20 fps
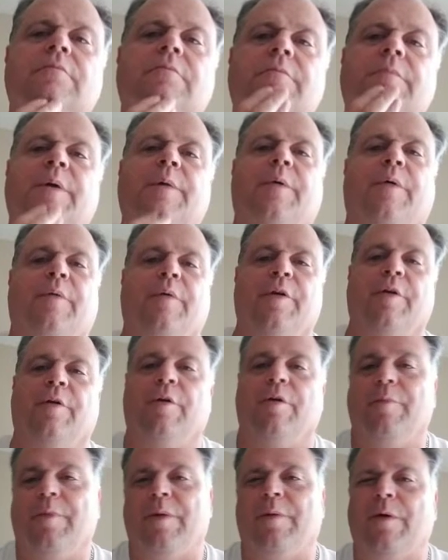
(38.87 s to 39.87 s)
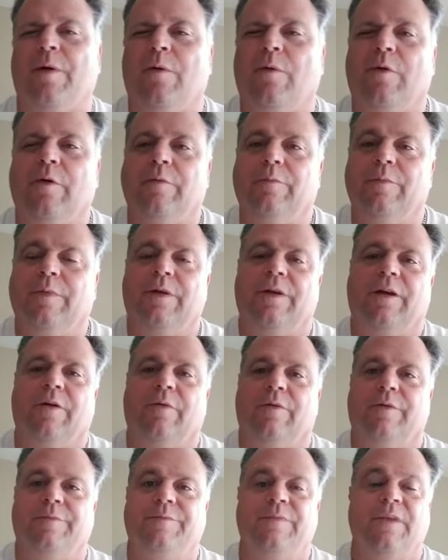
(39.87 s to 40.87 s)
Maybe I'll regrow it, maybe I won't, but oh
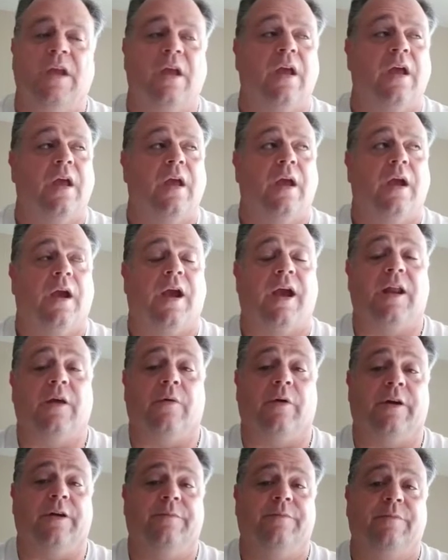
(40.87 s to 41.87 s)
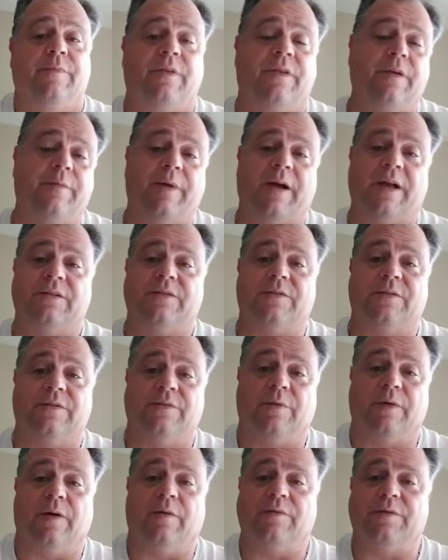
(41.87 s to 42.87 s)
well. Anyway, the thing about this,
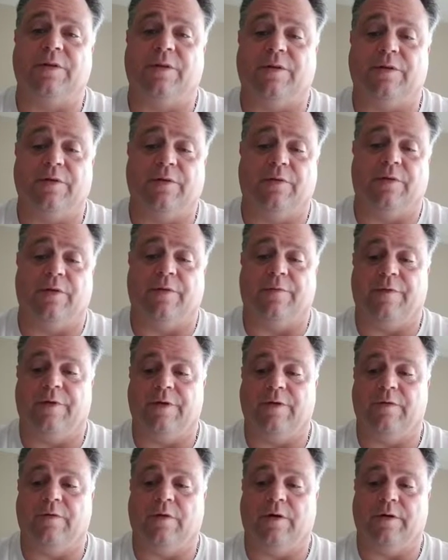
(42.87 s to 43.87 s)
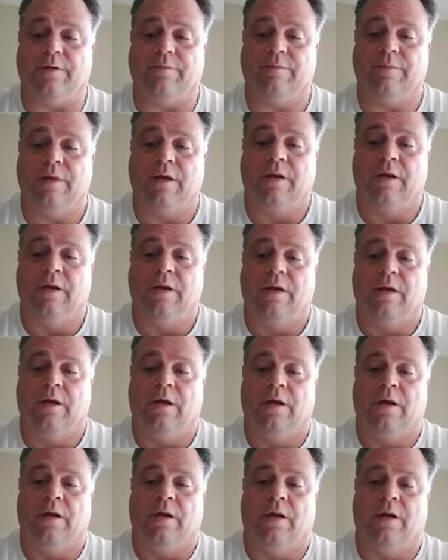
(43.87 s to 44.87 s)
well, I was going to do another video on
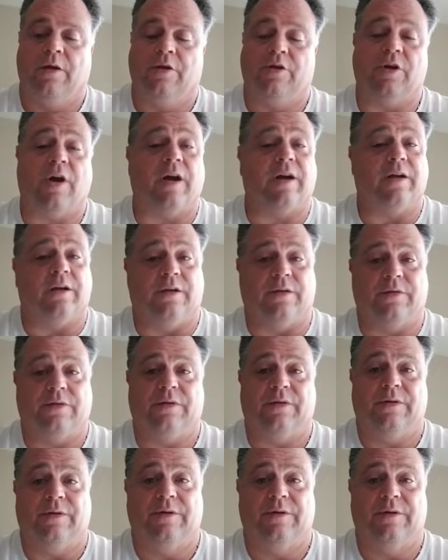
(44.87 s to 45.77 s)
shotguns.